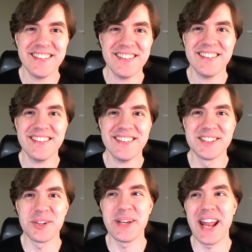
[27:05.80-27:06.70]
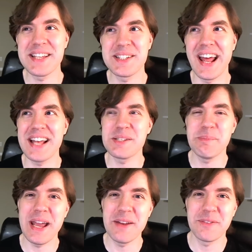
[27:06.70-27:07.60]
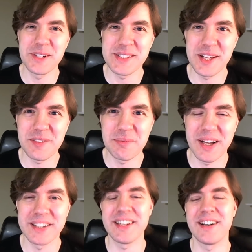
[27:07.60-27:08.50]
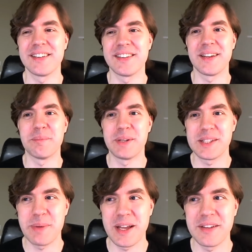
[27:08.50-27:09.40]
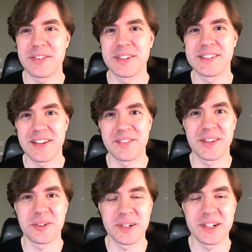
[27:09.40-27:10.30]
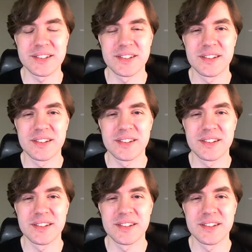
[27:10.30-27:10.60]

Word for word: so no one's so taking it, you up yet on Emacs consulting. monetarily, but it's paid for itself other ways.